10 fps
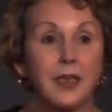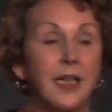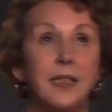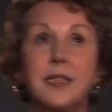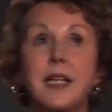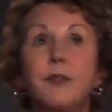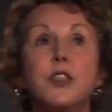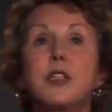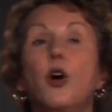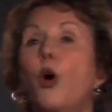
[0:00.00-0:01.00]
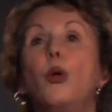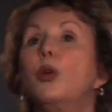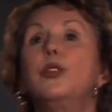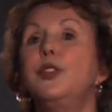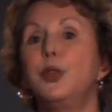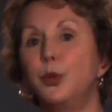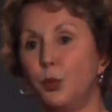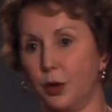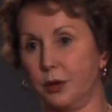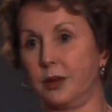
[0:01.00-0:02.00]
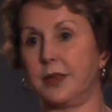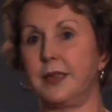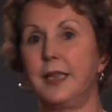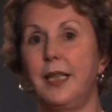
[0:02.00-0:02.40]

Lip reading: he discovers a whole new world